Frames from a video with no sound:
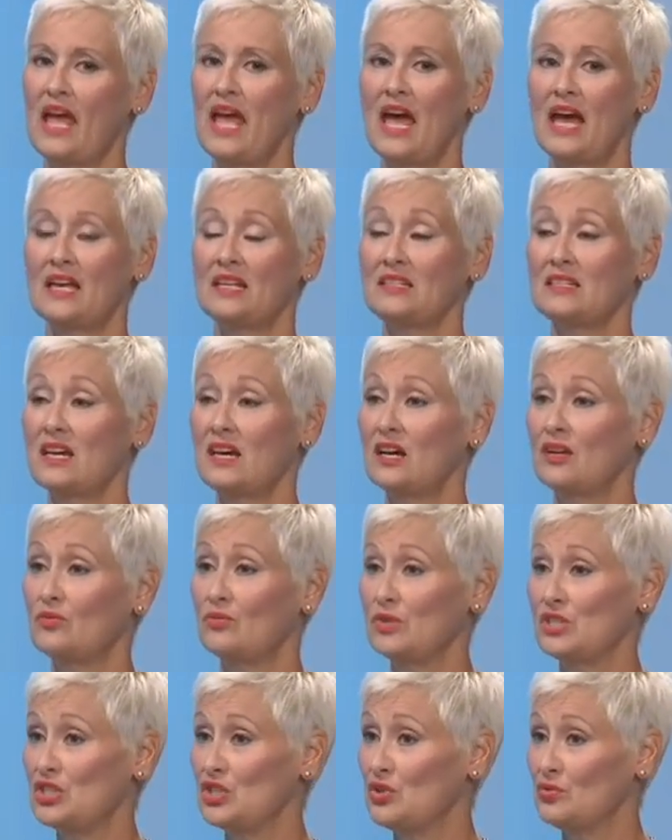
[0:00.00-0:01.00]
and
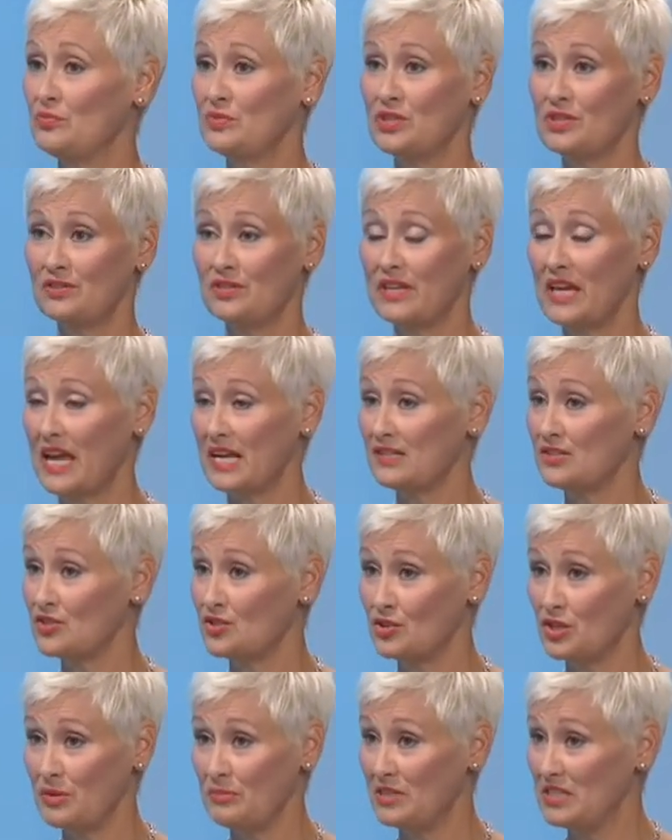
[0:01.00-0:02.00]
resumed cancer
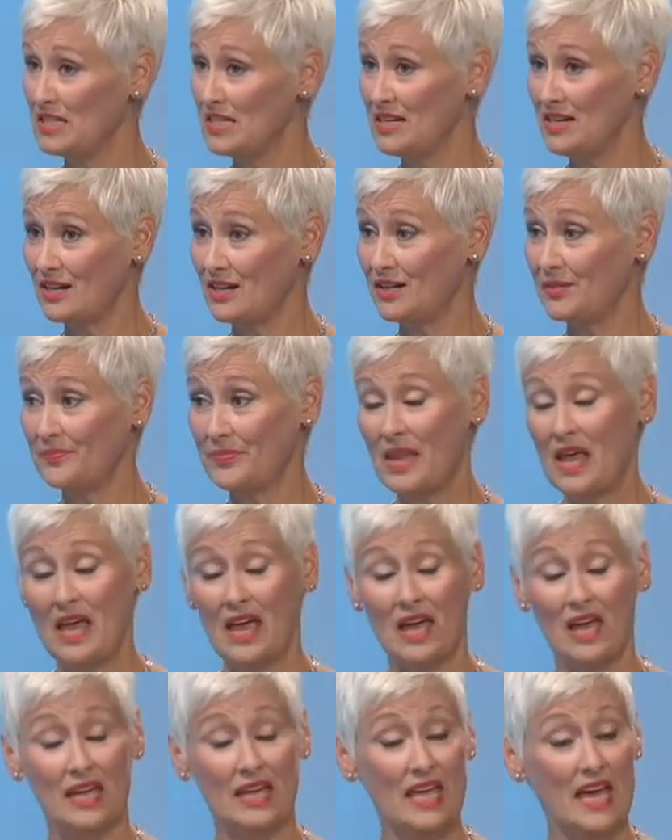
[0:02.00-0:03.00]
treatment here.
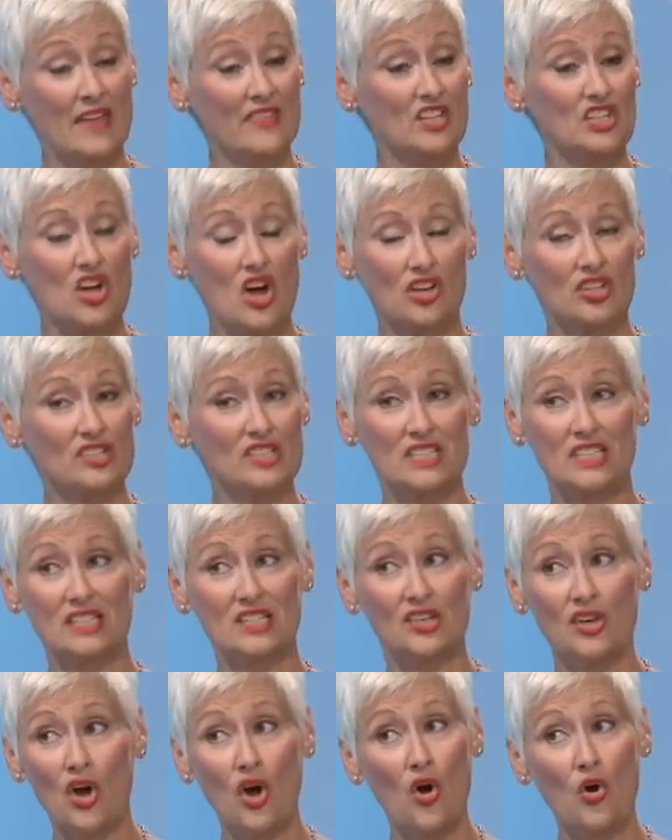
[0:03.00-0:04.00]
Again, the doctors
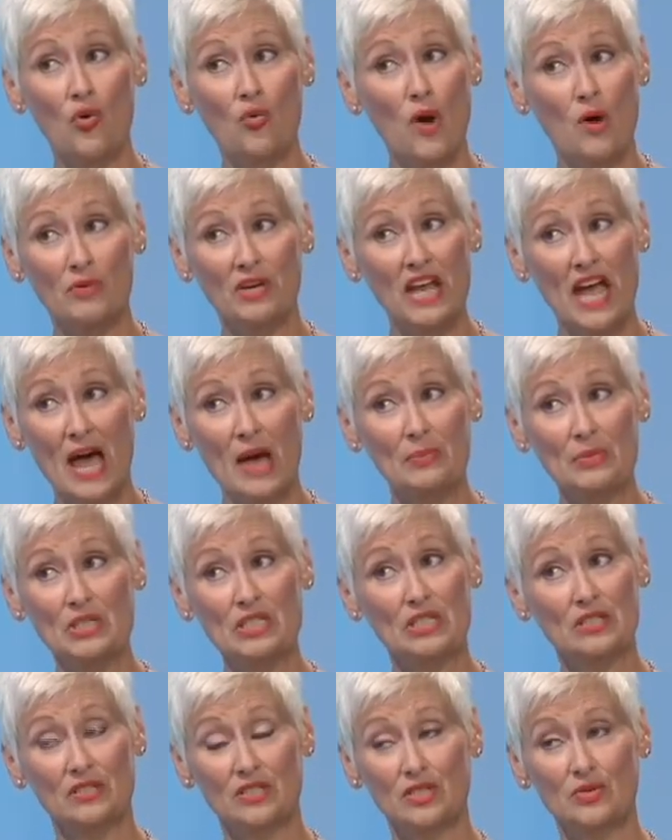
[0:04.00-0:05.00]
didn't know what would
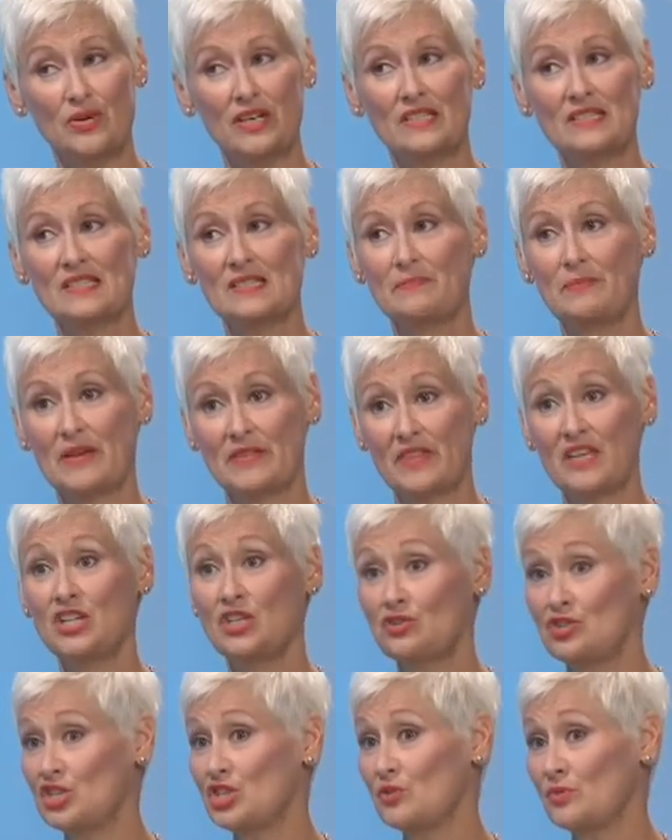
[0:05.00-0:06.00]
happen to the twins, but they
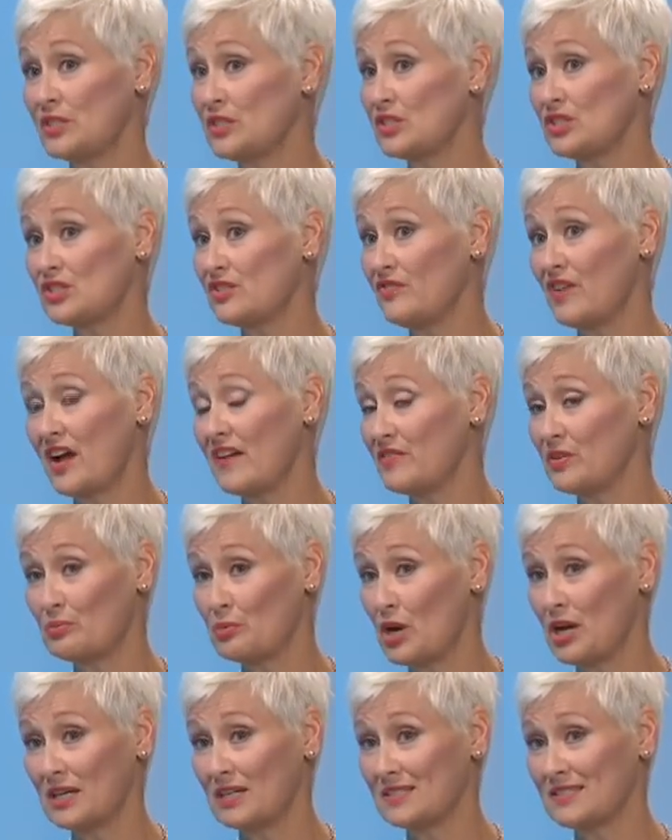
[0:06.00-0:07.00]
knew she wouldn't survive the
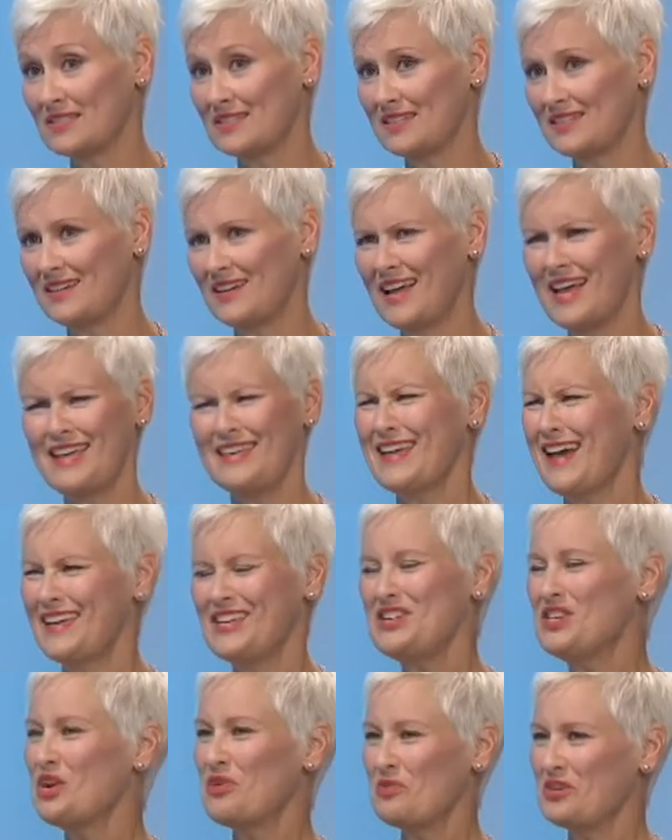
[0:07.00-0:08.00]
pregnancy. Yeah,
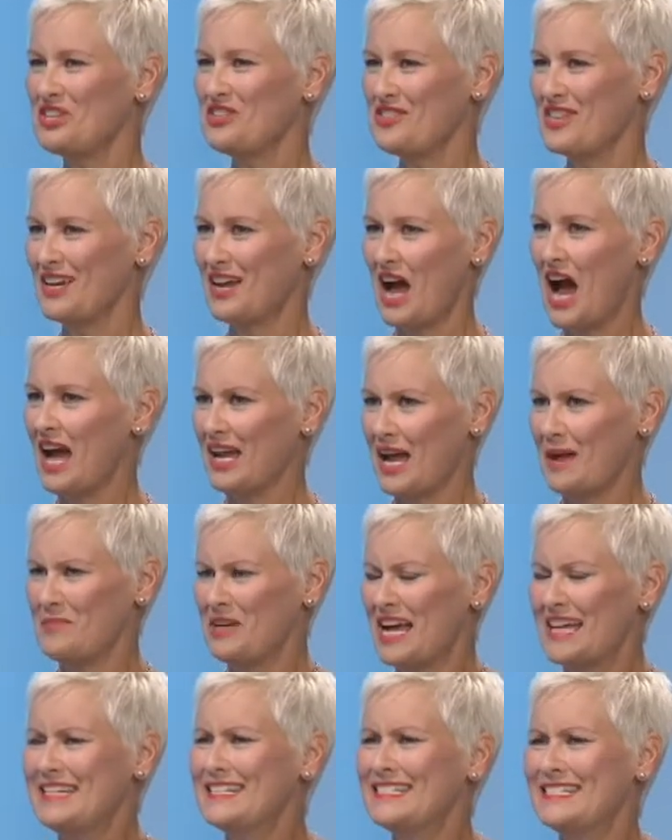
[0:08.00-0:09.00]
you know, when you think, I
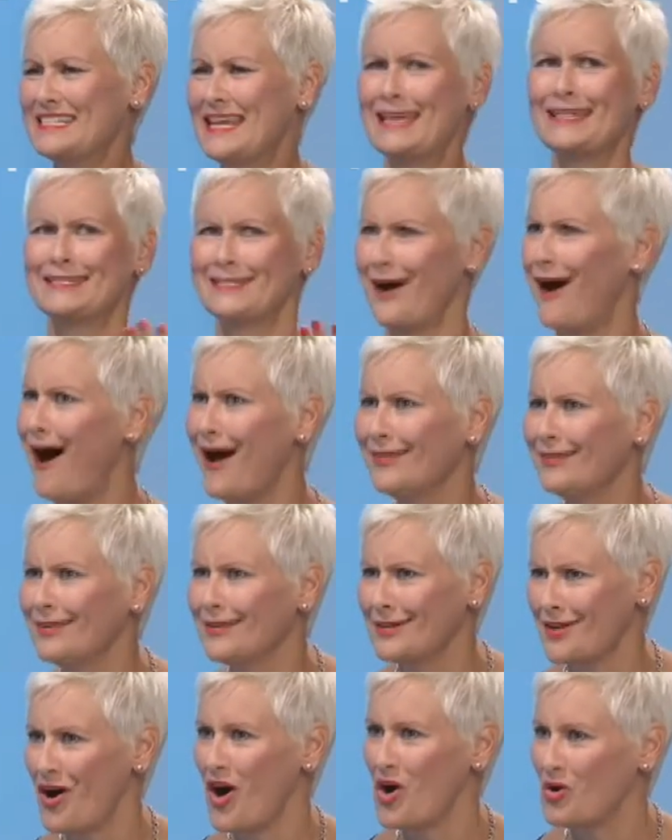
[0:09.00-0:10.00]
mean, I didn't take
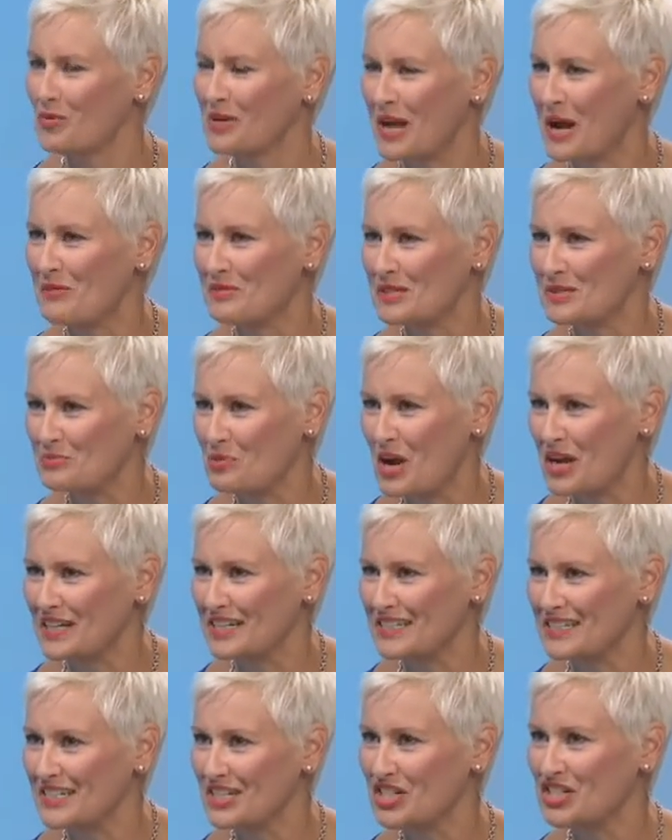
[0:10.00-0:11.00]
Tylenol when I was
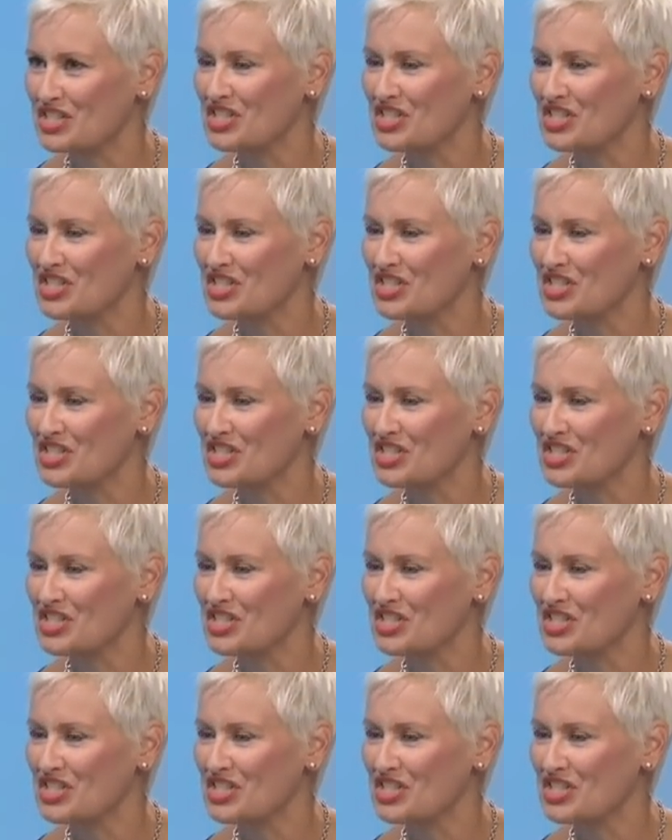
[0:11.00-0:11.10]
pregnant, and